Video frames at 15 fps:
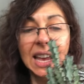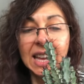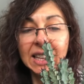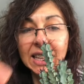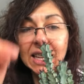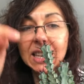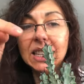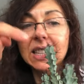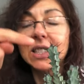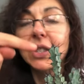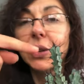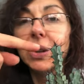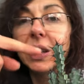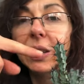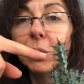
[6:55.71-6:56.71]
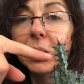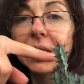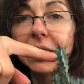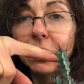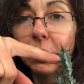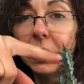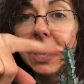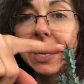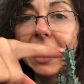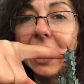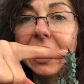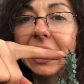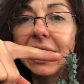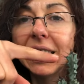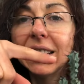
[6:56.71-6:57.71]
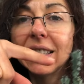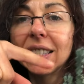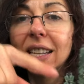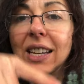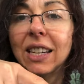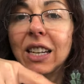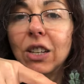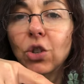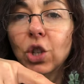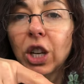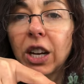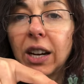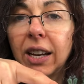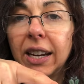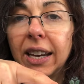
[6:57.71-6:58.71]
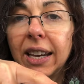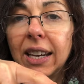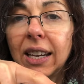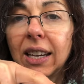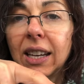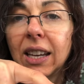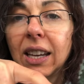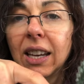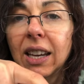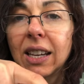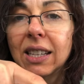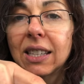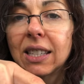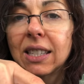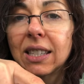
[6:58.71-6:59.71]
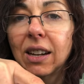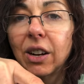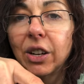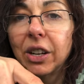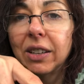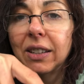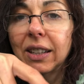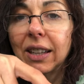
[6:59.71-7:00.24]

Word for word: And then, so it was three cuttings and each cutting started